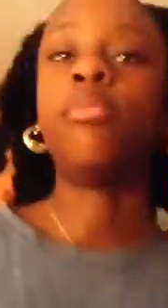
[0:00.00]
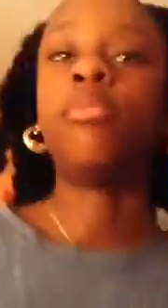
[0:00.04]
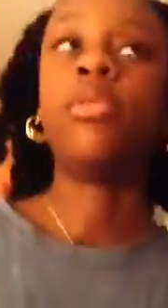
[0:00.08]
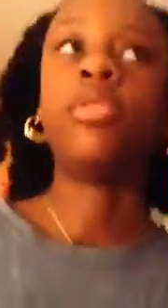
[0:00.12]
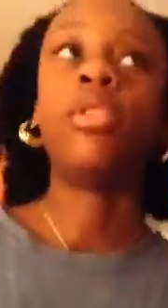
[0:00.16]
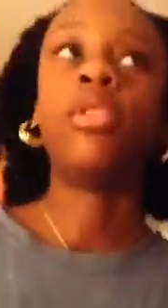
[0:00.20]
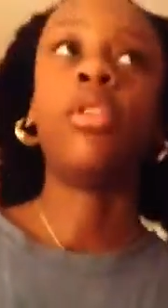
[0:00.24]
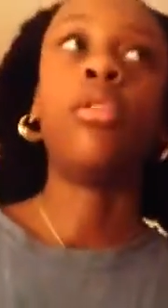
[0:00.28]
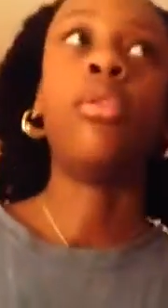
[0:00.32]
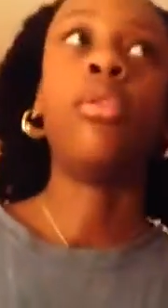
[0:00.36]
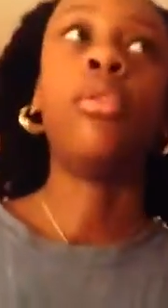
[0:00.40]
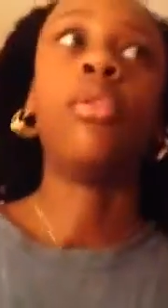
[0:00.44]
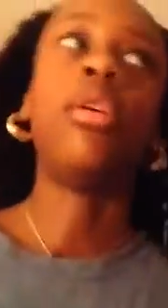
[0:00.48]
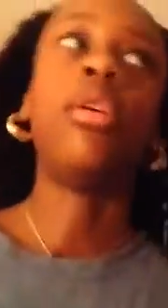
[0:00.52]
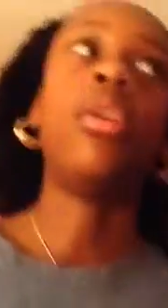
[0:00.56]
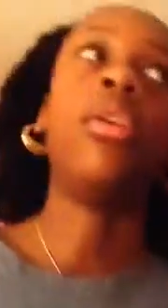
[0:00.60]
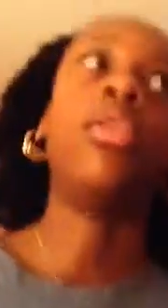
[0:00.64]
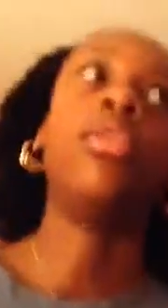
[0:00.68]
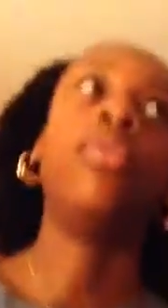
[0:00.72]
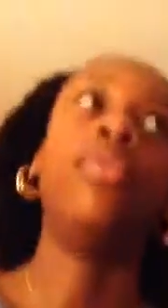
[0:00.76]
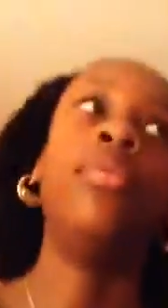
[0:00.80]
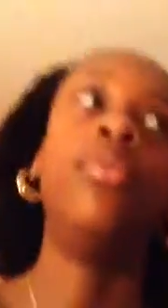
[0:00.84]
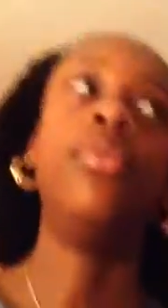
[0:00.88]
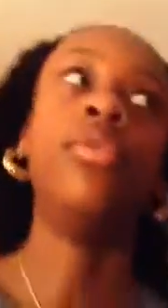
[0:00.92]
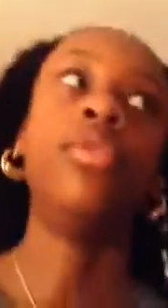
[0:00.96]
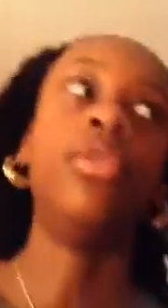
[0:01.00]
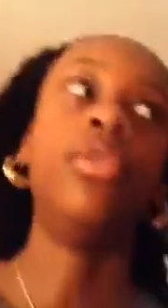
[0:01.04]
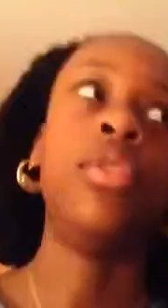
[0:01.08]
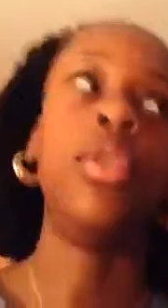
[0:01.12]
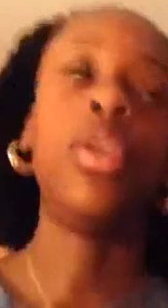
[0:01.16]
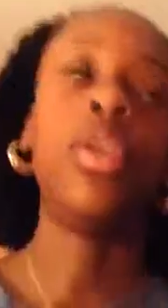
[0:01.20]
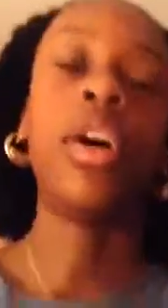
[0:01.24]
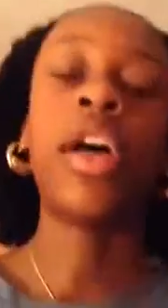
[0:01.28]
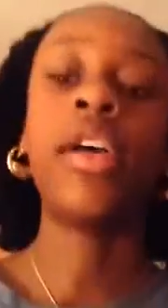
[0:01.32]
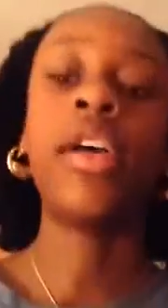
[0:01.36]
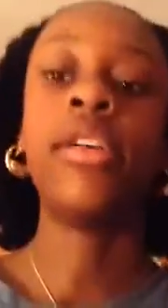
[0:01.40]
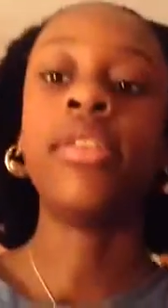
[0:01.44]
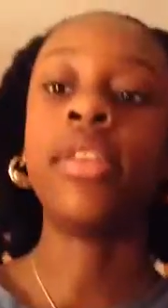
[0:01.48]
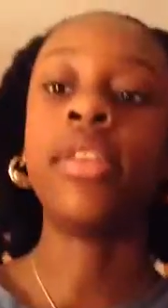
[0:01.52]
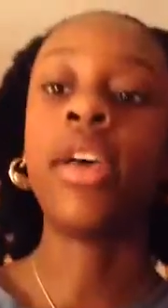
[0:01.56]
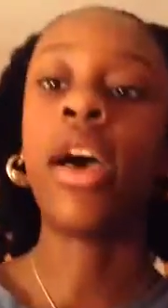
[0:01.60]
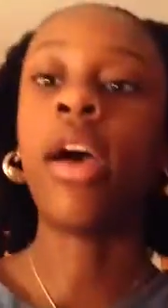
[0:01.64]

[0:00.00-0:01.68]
So, you guys,